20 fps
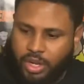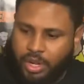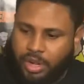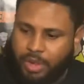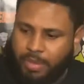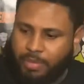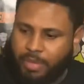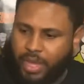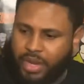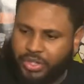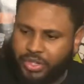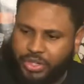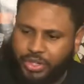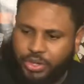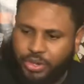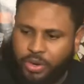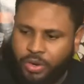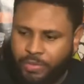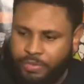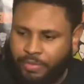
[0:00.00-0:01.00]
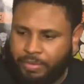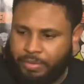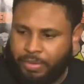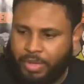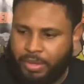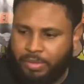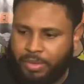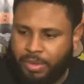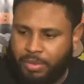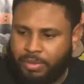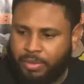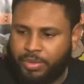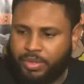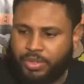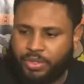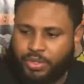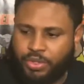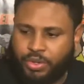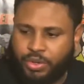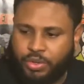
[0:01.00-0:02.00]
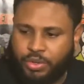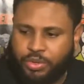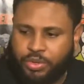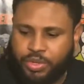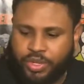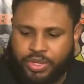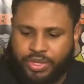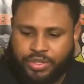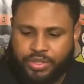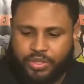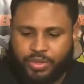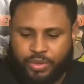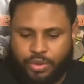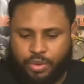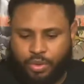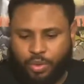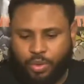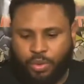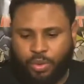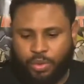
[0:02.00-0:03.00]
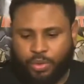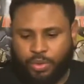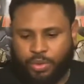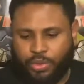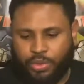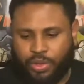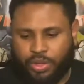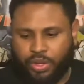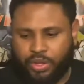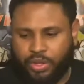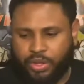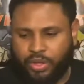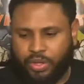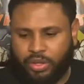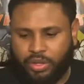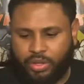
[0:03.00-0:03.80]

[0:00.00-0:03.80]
I'm not sure if I'm going to be able to show you guys the whole thing,